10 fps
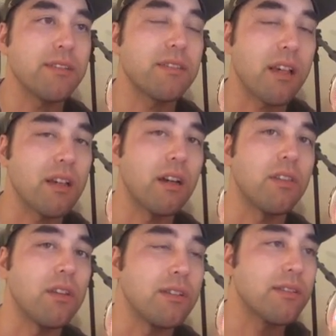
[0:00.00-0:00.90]
set
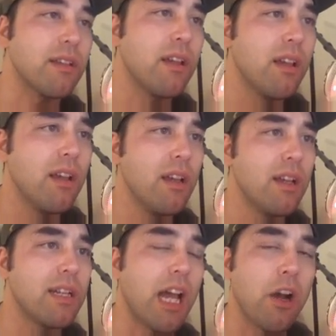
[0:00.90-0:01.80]
on this.
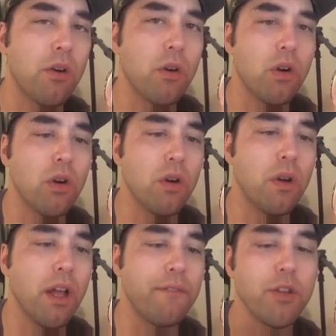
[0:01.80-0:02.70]
Now,
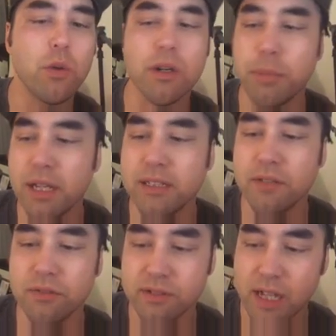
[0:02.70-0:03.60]
if you want to play
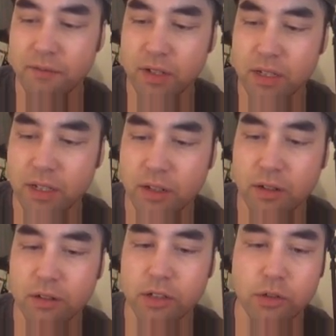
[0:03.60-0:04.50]
devil's advocate
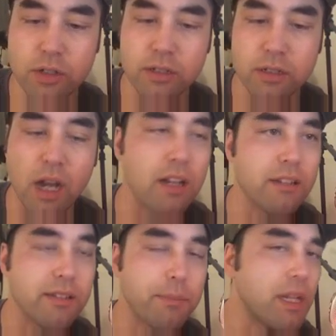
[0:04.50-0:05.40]
here, you could not
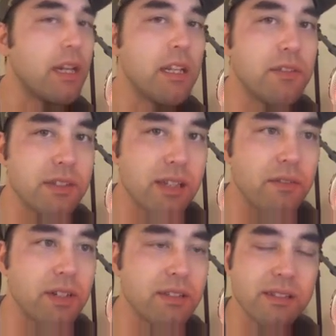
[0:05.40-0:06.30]
accept any of this
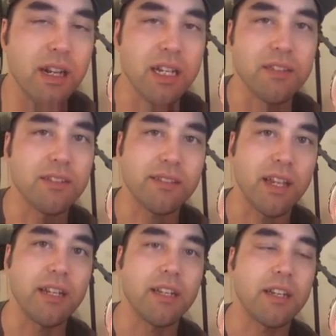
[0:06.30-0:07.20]
evidence and any of this
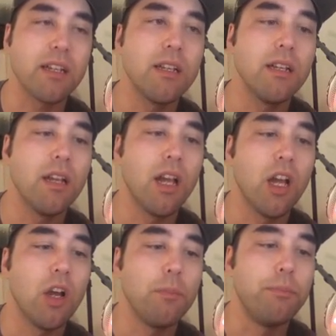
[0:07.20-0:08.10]
dating
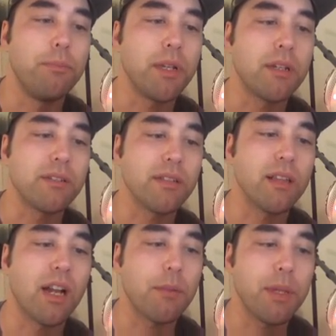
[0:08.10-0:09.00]
because a
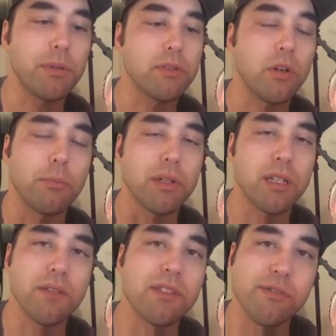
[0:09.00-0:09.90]
lot of people don't
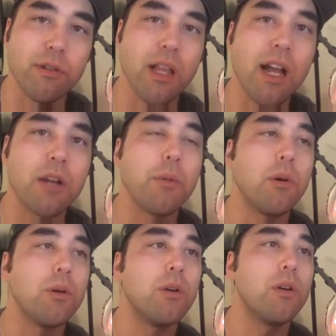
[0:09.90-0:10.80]
believe it's
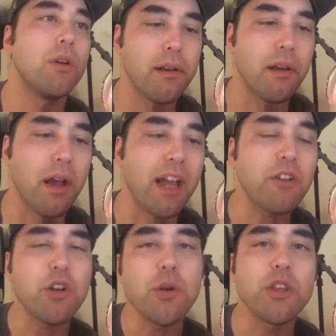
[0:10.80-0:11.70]
reliable. I
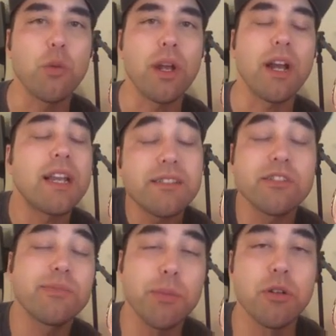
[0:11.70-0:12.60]
don't know either way. I guess
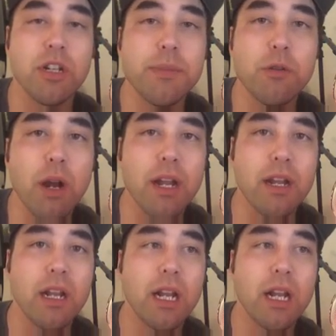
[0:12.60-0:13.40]
those people could be right,